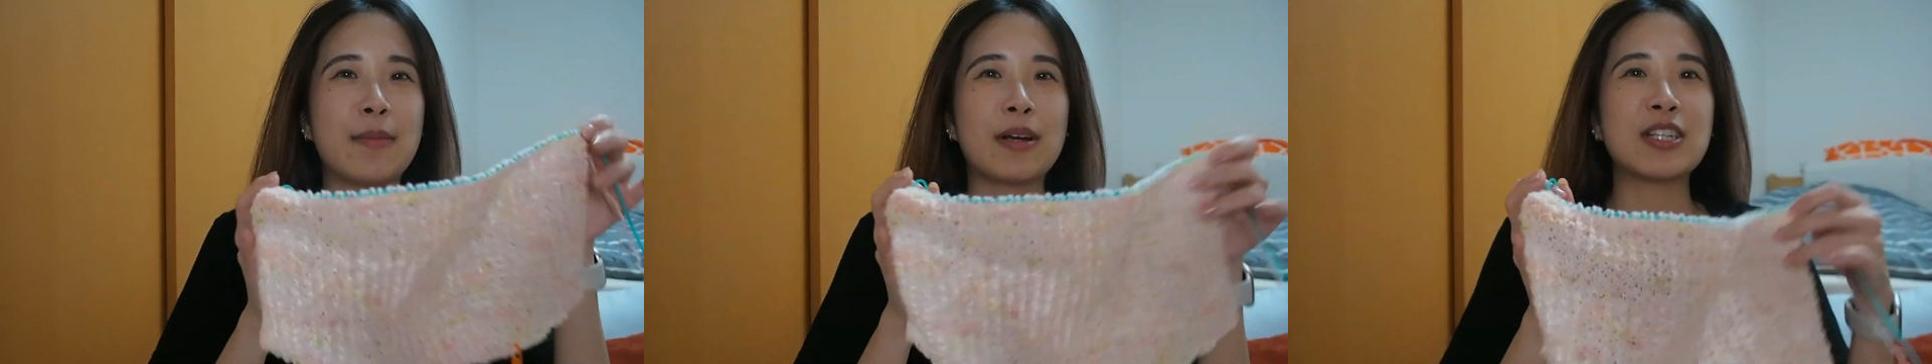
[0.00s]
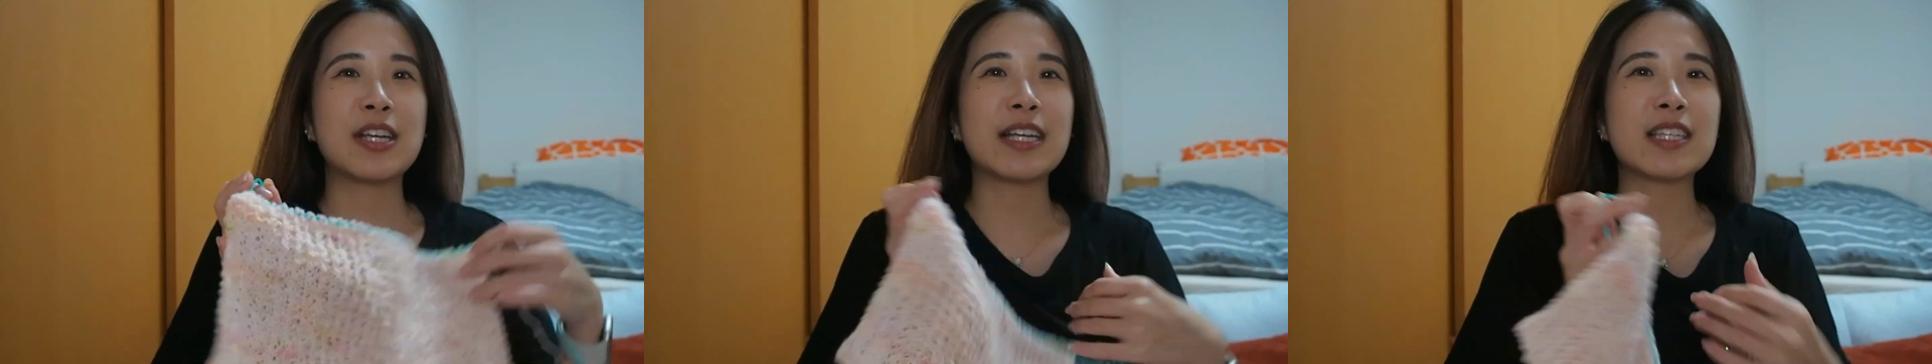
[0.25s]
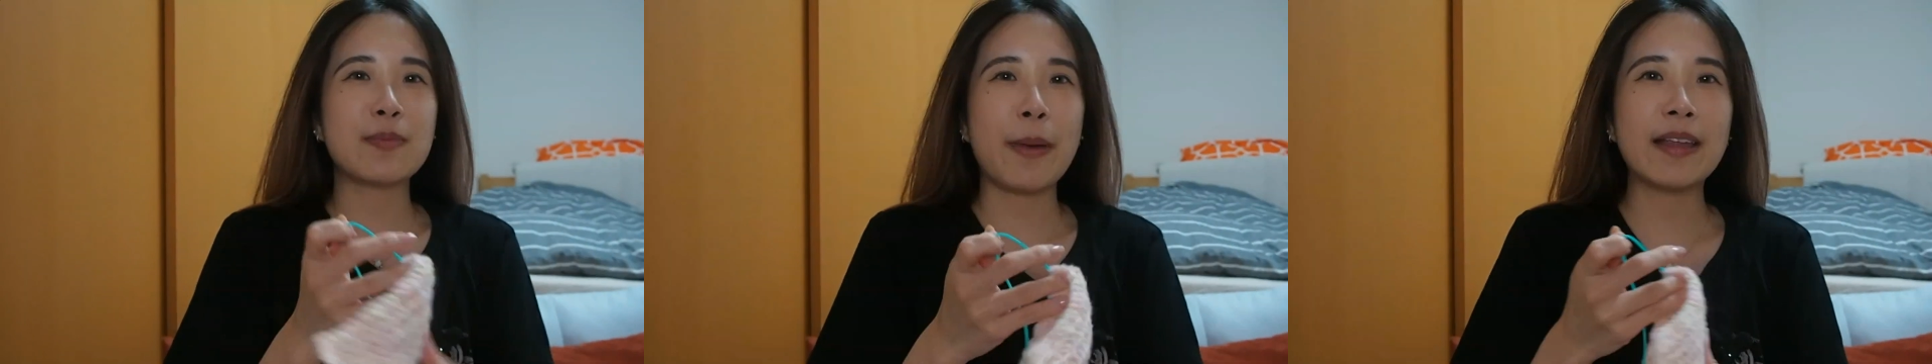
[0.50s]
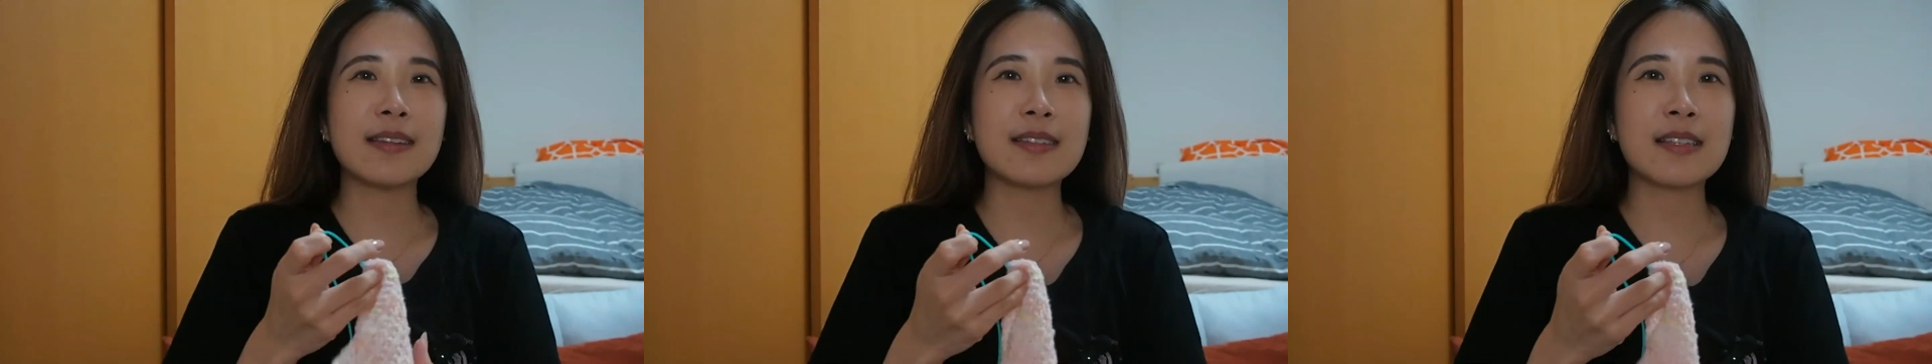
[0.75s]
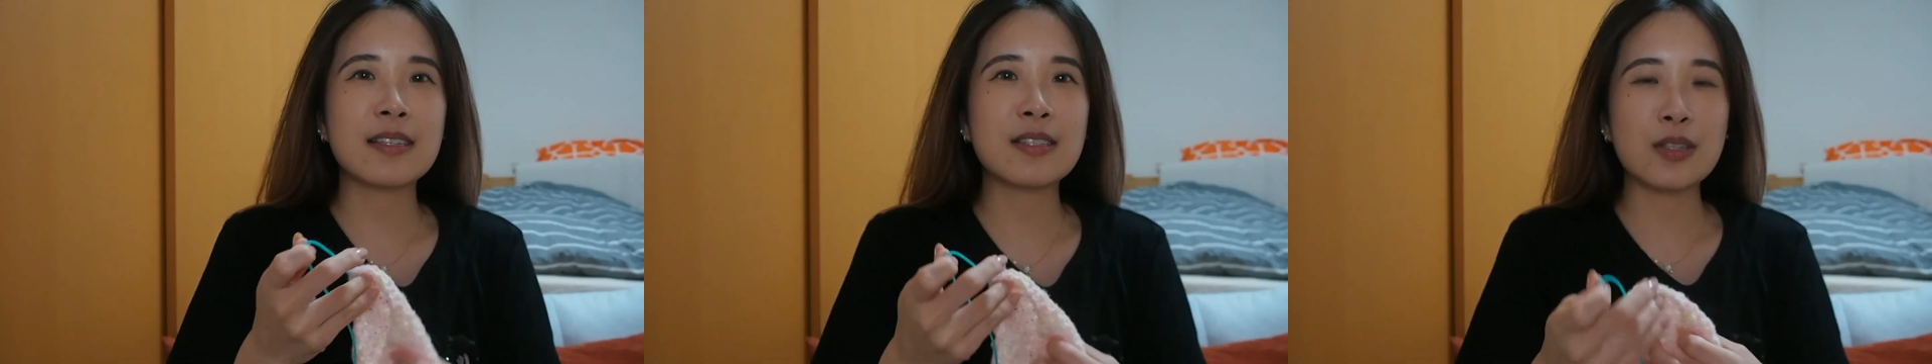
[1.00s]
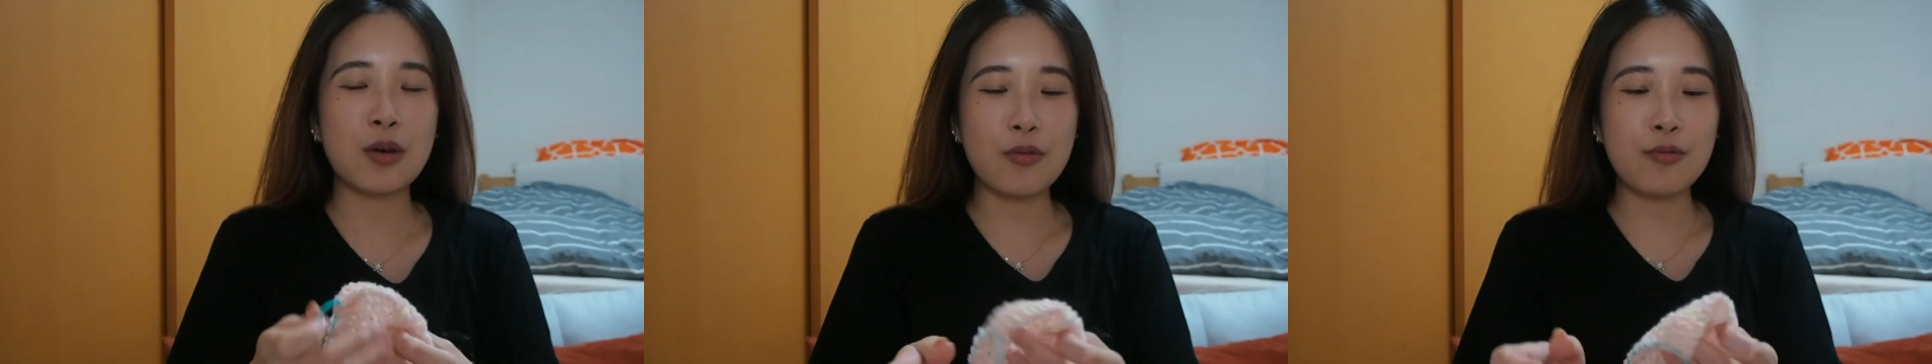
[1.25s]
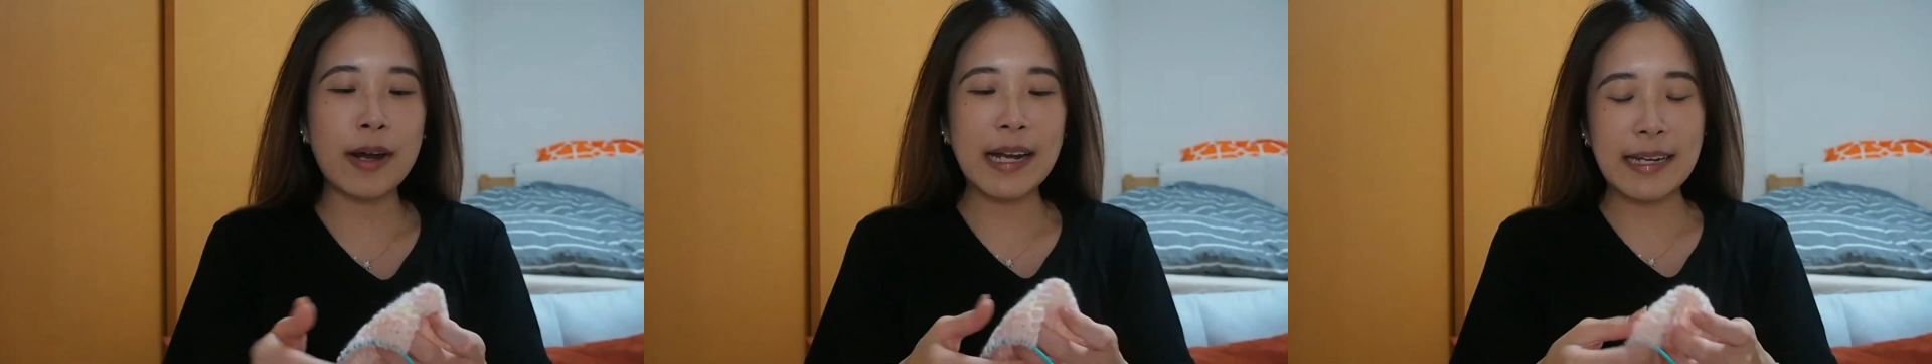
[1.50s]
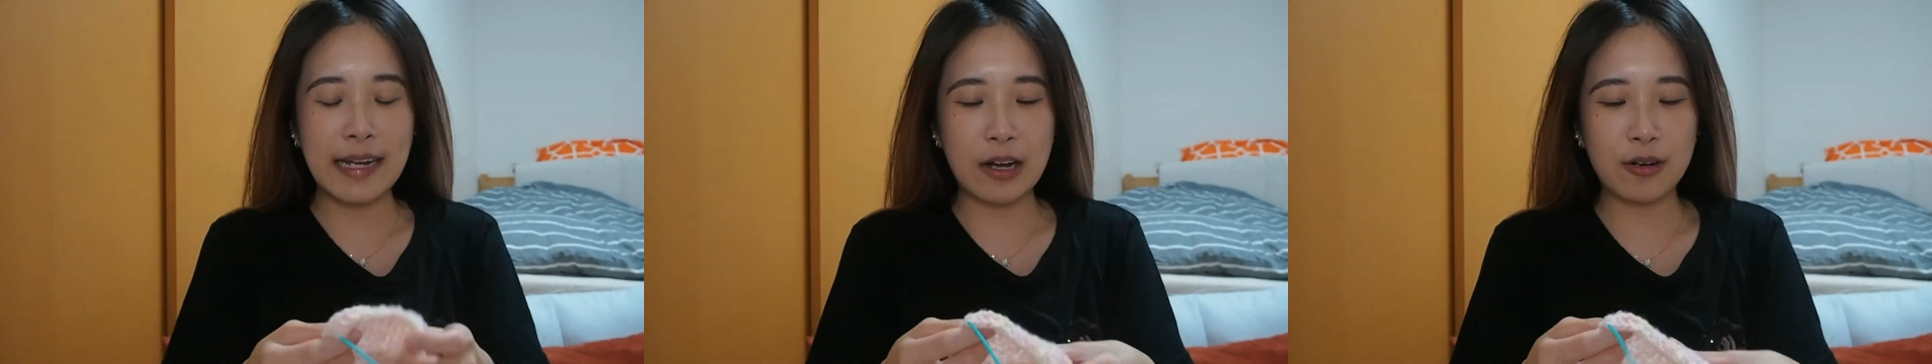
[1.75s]
it expands. So right
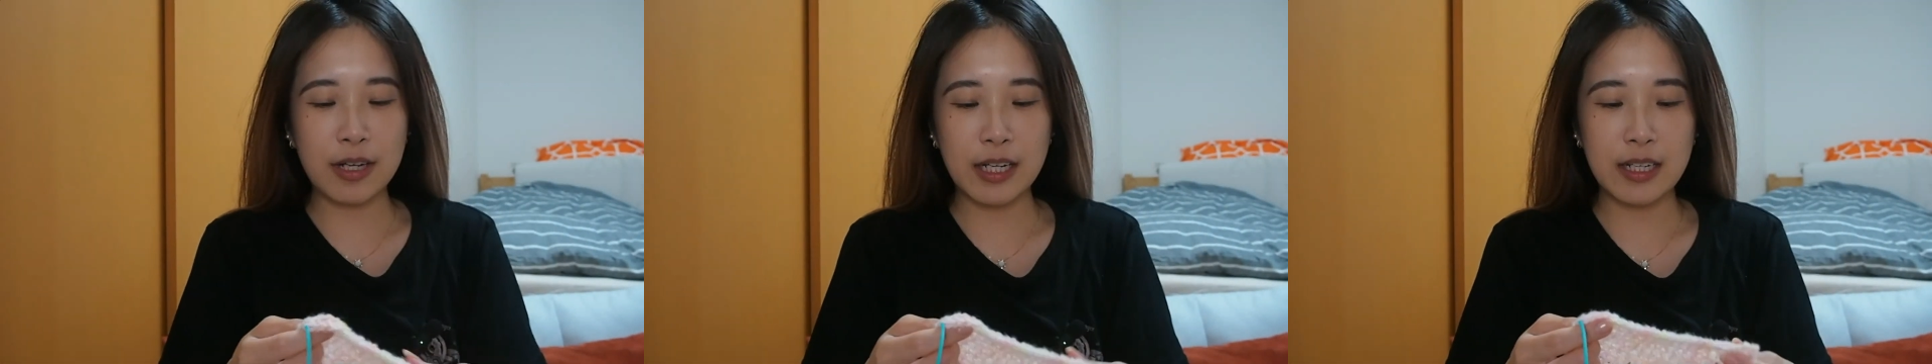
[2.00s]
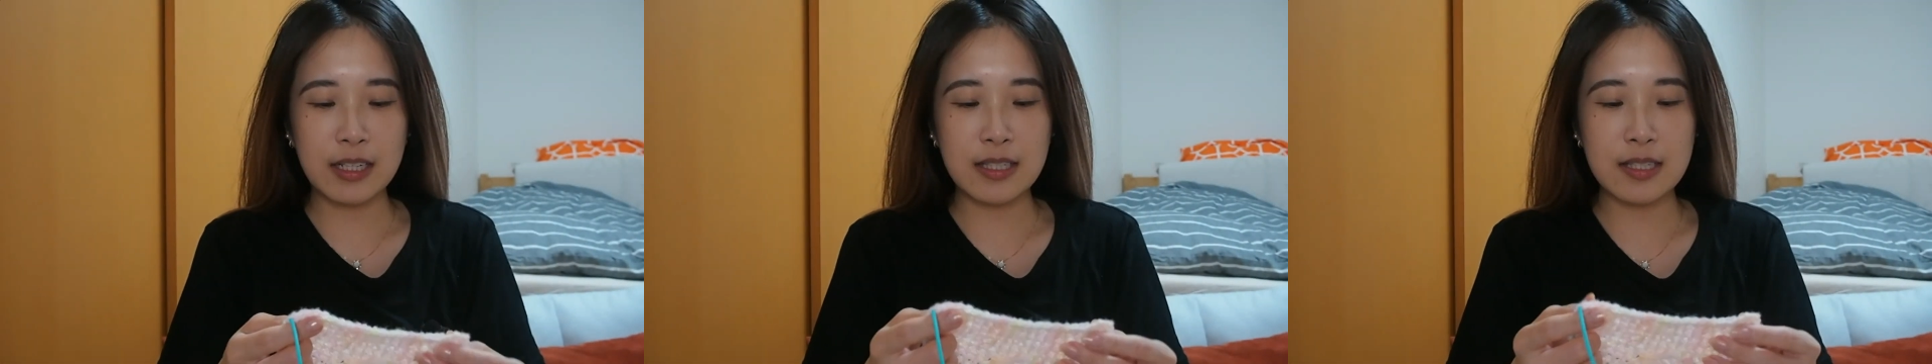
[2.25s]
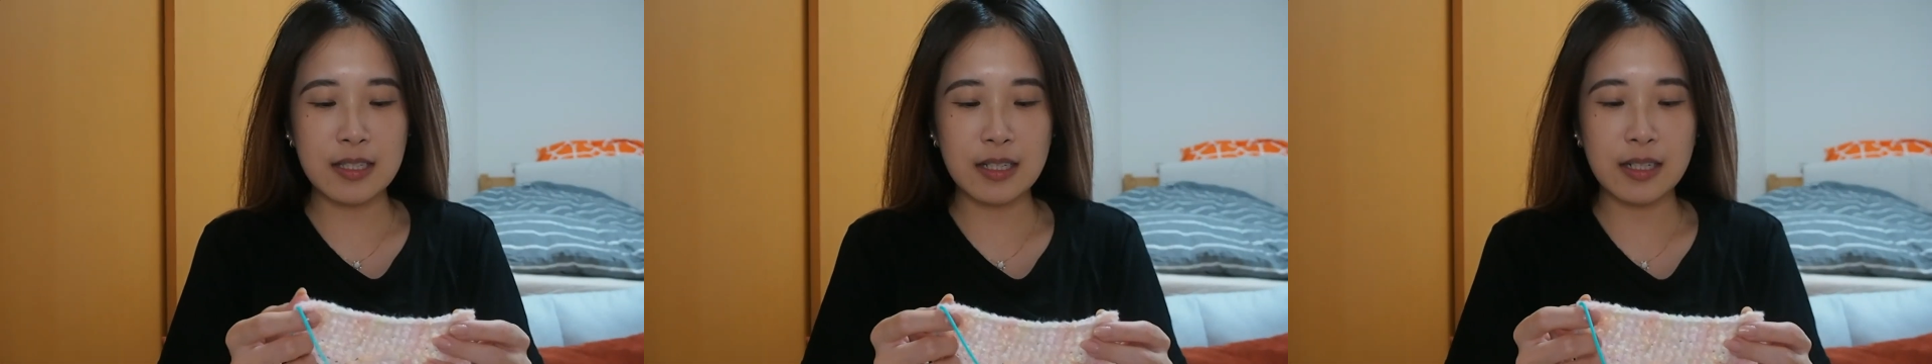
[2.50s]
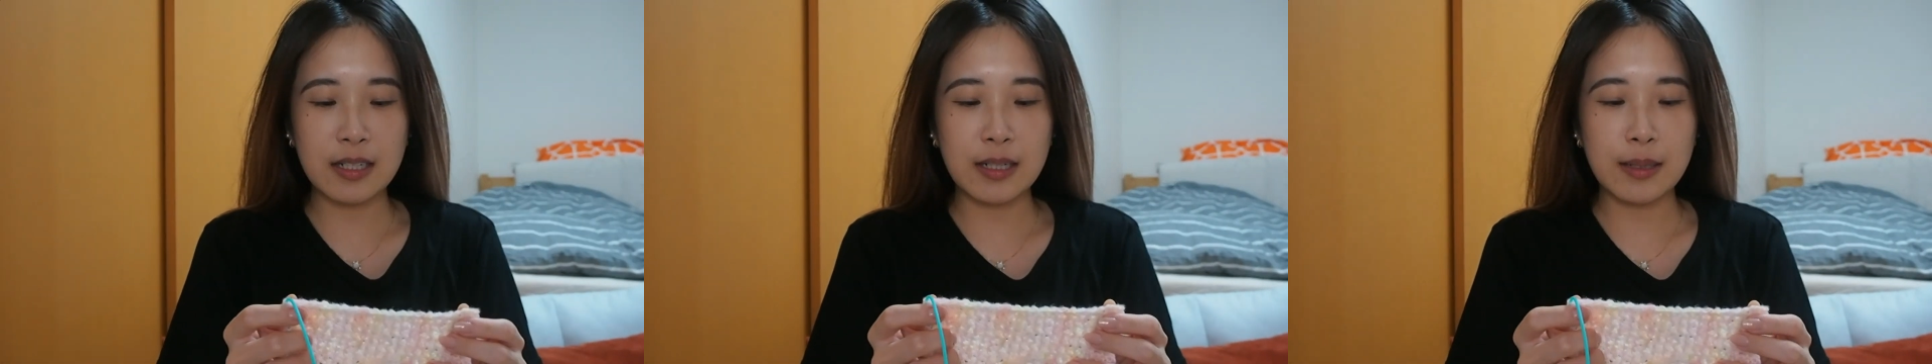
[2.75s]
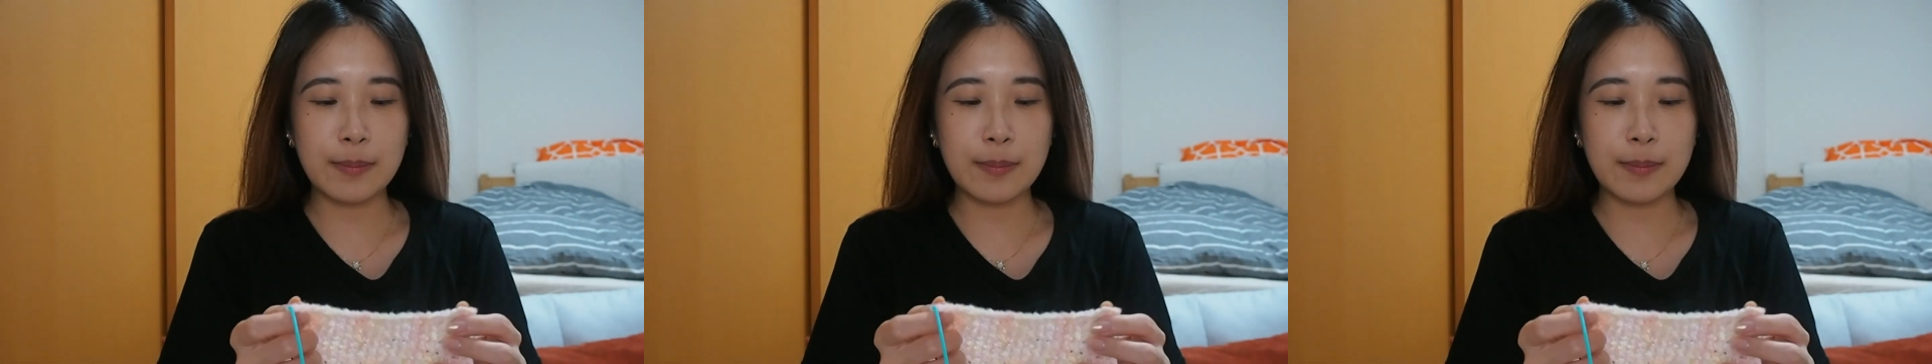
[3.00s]
now it is 14